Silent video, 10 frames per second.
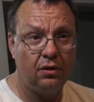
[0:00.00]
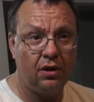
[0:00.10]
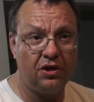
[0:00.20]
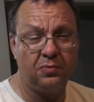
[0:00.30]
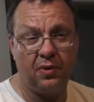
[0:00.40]

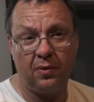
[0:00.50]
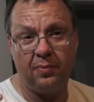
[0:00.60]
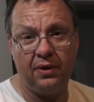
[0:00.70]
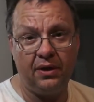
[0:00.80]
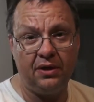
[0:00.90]
hush
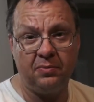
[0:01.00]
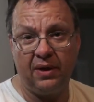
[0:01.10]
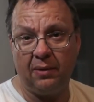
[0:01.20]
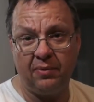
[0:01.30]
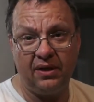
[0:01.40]
puppies,
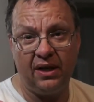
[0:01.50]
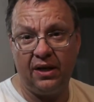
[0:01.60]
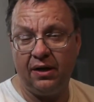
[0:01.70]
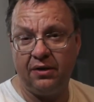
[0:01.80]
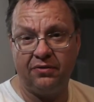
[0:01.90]
baked
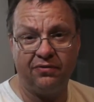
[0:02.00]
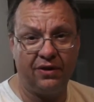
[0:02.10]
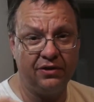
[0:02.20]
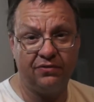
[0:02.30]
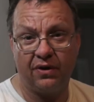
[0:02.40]
potatoes,
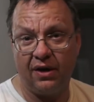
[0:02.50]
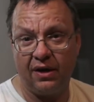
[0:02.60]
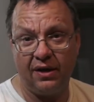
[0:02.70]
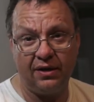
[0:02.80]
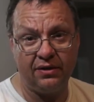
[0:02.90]
French
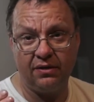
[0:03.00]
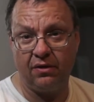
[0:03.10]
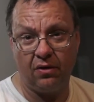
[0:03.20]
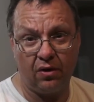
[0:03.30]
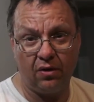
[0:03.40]
fries, you
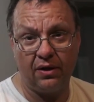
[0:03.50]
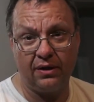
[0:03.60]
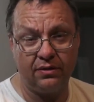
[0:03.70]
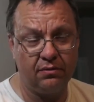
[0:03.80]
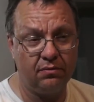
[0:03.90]
know, all
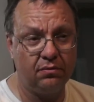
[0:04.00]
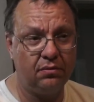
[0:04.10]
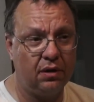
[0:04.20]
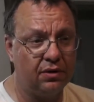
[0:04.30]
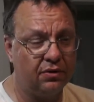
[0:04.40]
that
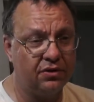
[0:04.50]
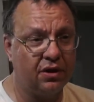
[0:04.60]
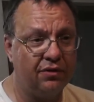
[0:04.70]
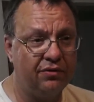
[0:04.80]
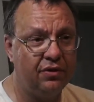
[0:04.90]
other
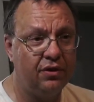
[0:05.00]
stuff.